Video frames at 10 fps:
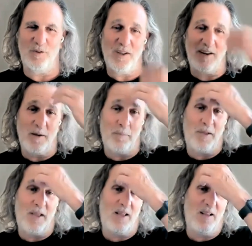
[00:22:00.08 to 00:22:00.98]
if you end
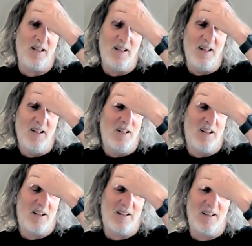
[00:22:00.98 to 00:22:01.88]
up being,
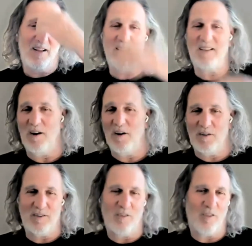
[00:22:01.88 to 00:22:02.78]

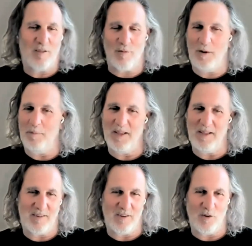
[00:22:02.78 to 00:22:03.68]
there's only 3
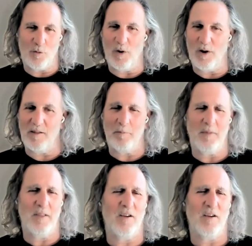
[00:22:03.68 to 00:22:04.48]
bids and you're one of them,